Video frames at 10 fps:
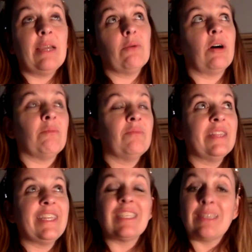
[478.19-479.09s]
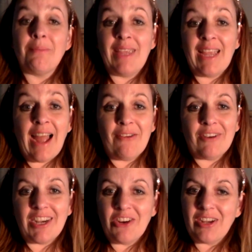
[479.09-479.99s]
well, at least to me, I
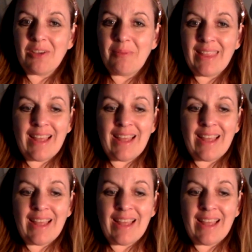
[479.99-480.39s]
would know it'd be